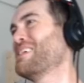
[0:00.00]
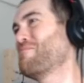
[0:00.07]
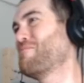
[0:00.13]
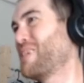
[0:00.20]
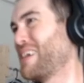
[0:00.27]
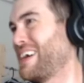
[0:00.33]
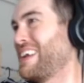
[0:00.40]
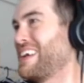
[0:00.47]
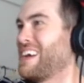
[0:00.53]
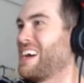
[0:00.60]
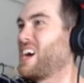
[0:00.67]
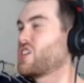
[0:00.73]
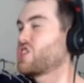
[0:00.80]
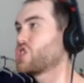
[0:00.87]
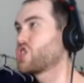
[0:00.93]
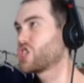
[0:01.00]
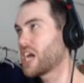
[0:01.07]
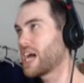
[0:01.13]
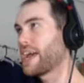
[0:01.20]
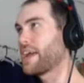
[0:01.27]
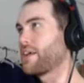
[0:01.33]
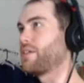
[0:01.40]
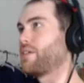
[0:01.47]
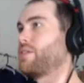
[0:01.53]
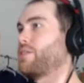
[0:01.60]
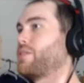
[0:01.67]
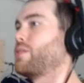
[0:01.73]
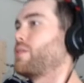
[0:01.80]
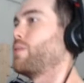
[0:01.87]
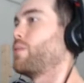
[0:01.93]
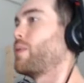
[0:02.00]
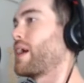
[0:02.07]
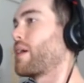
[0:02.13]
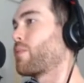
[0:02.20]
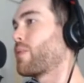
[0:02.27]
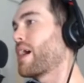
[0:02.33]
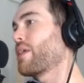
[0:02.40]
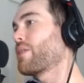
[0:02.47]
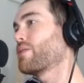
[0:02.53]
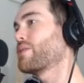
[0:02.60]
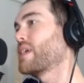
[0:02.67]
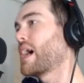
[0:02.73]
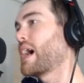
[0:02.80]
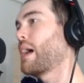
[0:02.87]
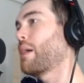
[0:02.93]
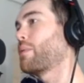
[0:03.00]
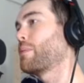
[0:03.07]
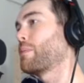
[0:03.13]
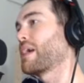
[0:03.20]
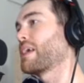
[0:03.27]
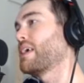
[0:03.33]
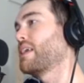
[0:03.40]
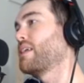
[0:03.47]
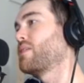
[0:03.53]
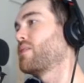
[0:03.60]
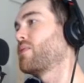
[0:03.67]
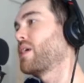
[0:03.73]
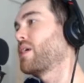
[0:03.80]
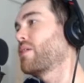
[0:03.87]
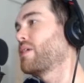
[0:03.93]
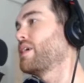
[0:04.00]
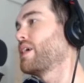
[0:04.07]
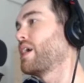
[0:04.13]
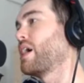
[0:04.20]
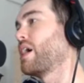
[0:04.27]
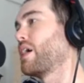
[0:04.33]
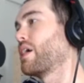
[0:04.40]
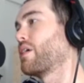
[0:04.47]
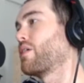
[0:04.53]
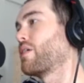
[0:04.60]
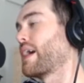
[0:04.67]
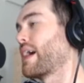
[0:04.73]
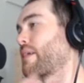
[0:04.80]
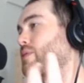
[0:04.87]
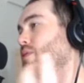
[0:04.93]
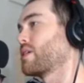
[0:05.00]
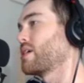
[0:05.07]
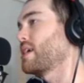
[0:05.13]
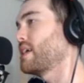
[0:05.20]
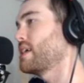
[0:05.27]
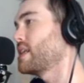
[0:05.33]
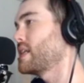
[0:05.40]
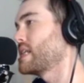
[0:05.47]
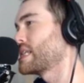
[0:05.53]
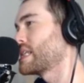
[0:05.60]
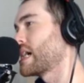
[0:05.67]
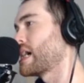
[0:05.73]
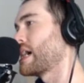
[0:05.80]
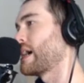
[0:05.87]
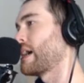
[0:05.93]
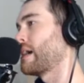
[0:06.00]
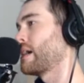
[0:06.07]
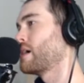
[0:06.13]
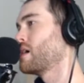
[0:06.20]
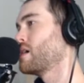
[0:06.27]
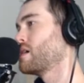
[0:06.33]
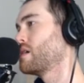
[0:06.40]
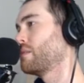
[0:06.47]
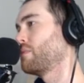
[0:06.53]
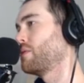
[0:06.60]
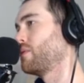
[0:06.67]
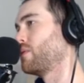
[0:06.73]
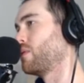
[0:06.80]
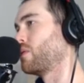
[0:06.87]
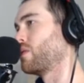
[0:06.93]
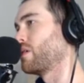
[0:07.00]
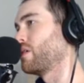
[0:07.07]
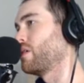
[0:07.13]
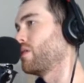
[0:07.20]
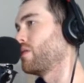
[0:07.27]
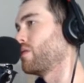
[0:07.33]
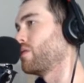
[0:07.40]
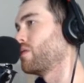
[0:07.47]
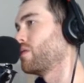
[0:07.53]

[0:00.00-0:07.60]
But a child, would I rather die when my kid is very young or have your kid die before you?